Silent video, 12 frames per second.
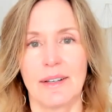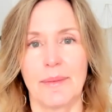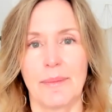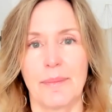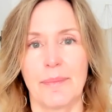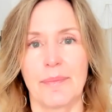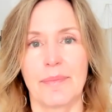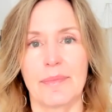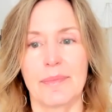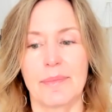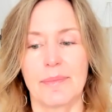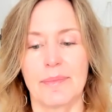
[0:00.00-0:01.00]

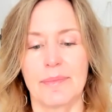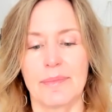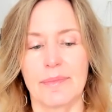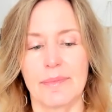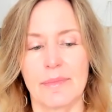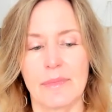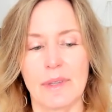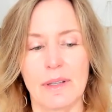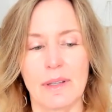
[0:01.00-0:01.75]
(no one is talking)